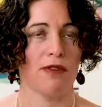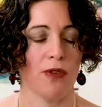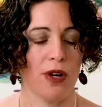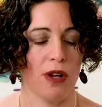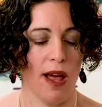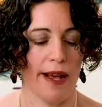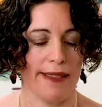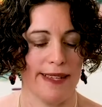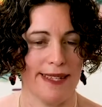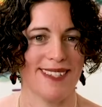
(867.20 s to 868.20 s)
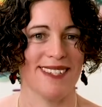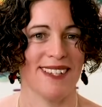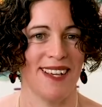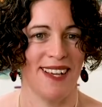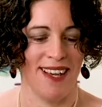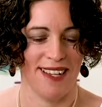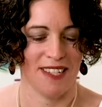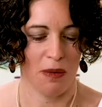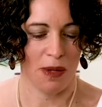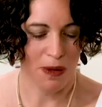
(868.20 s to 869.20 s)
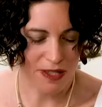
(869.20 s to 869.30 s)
oil like this. So we want